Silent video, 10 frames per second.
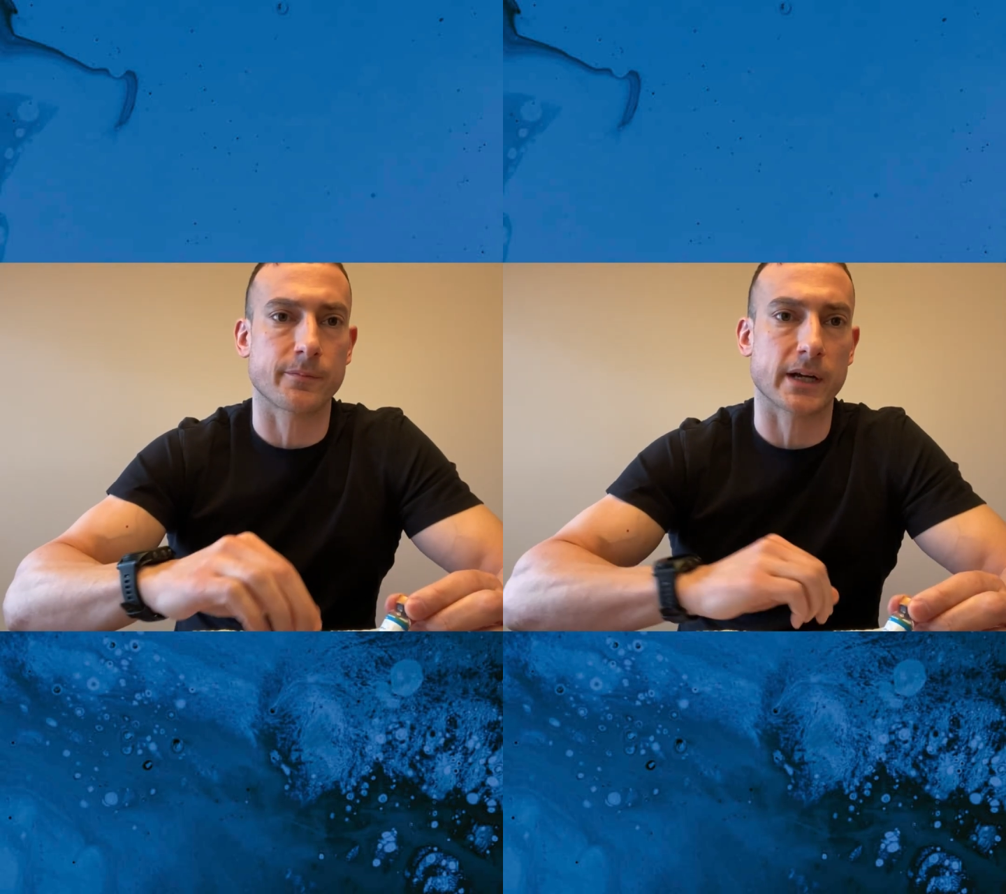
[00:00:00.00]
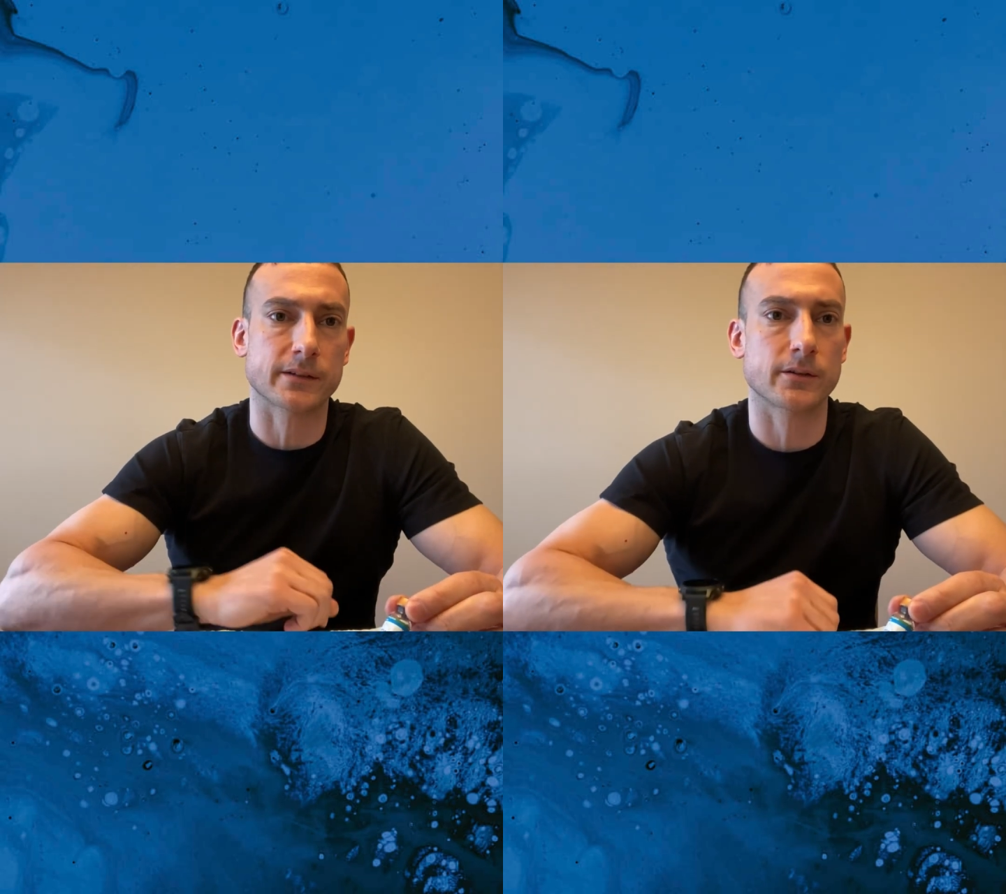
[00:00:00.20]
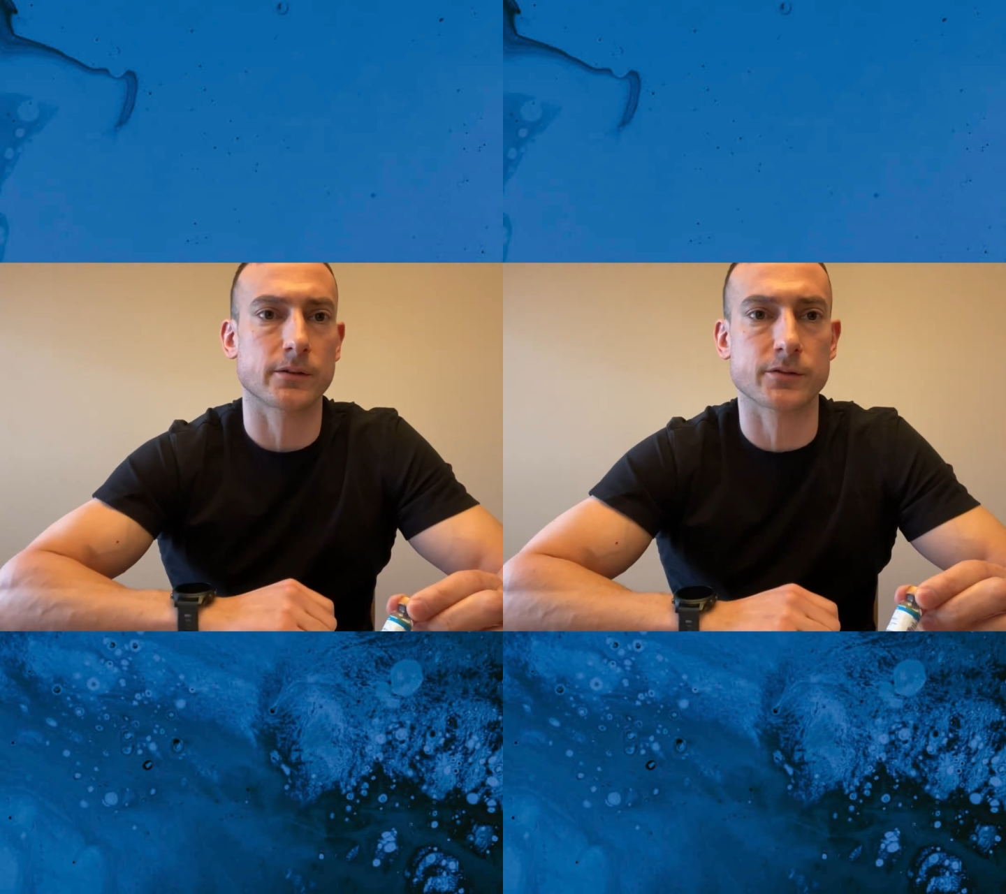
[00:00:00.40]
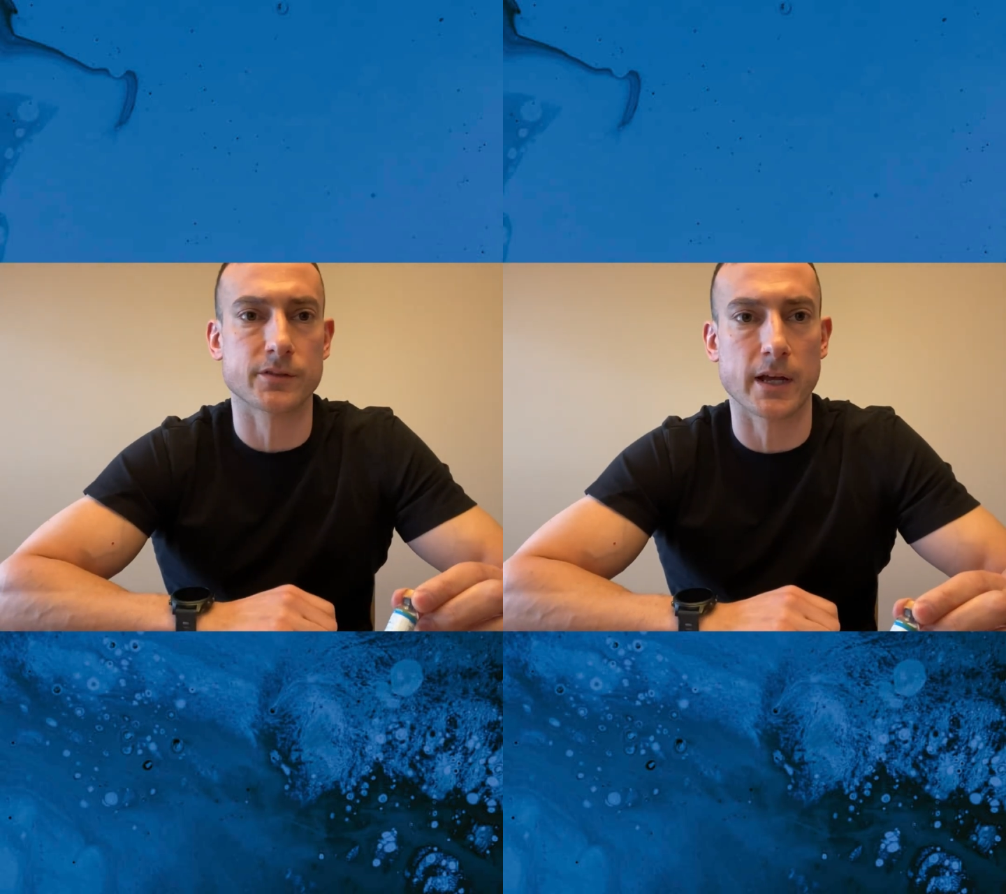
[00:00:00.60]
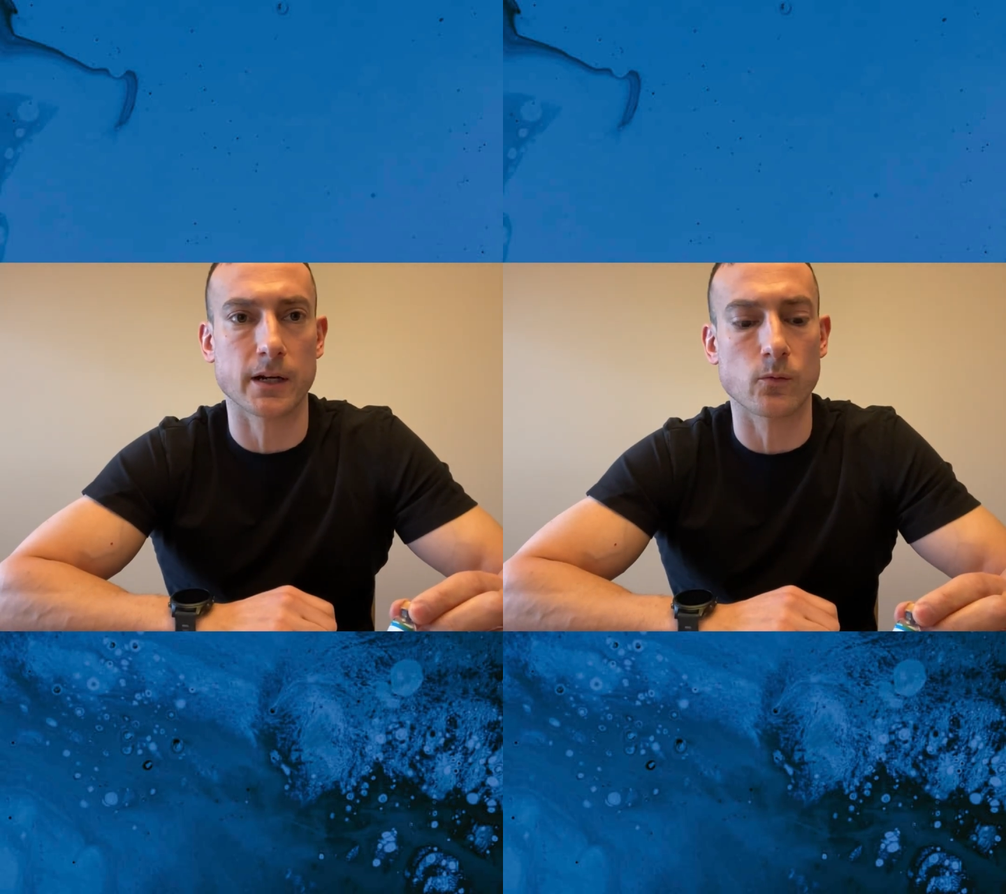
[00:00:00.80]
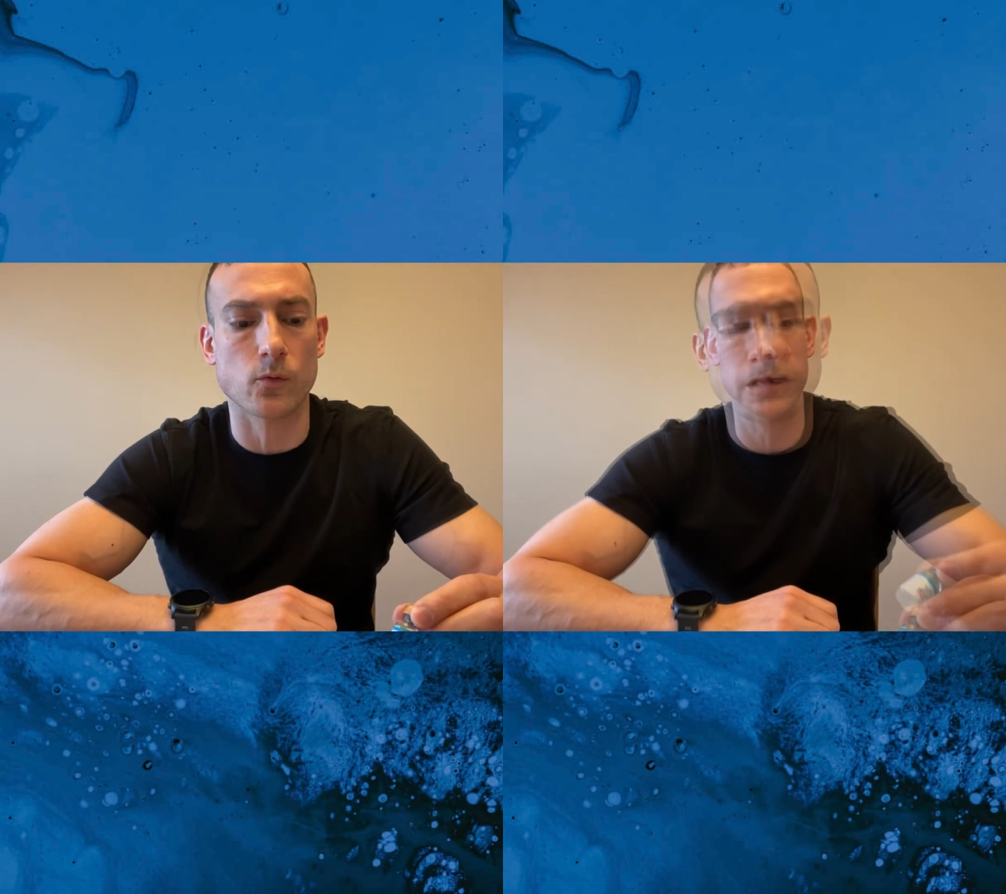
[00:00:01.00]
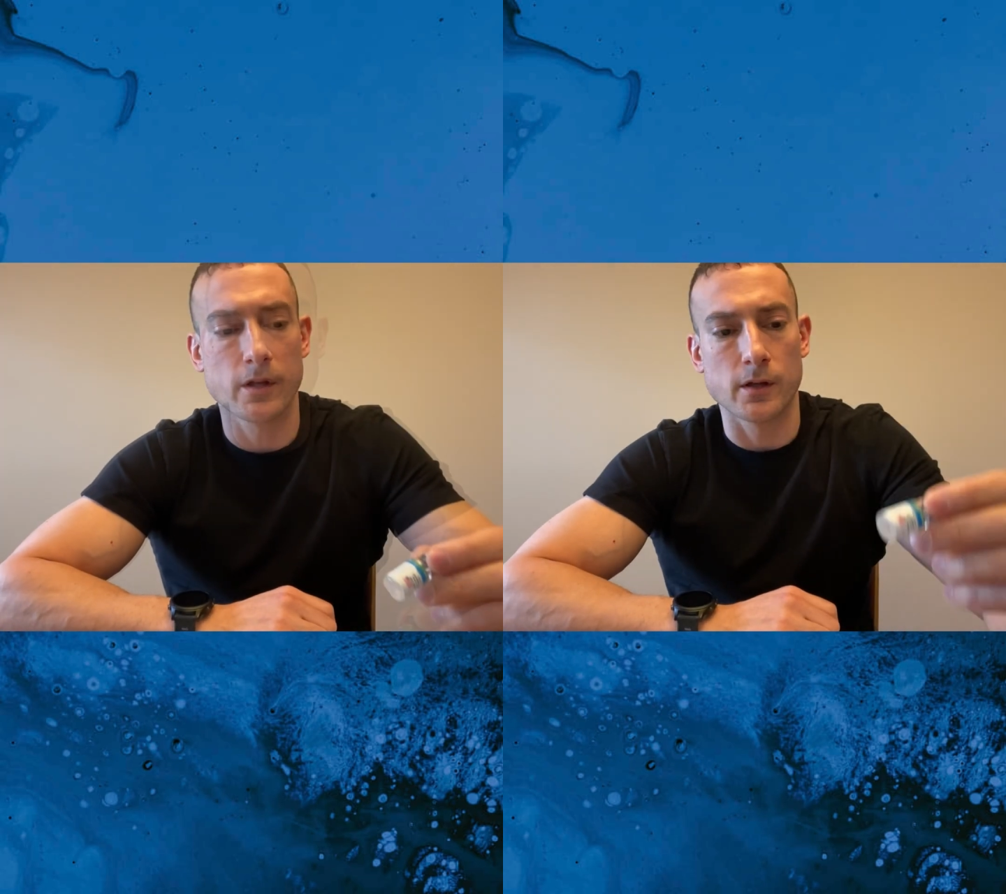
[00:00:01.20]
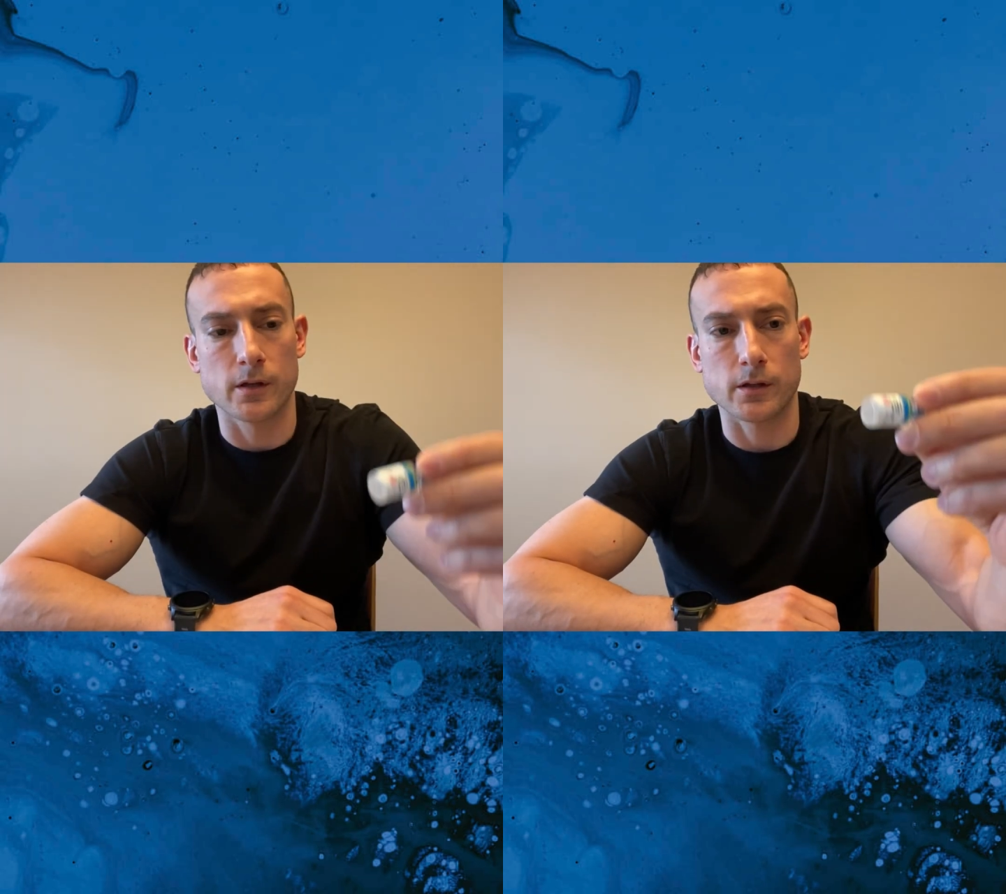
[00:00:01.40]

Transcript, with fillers: bacteriostatic water.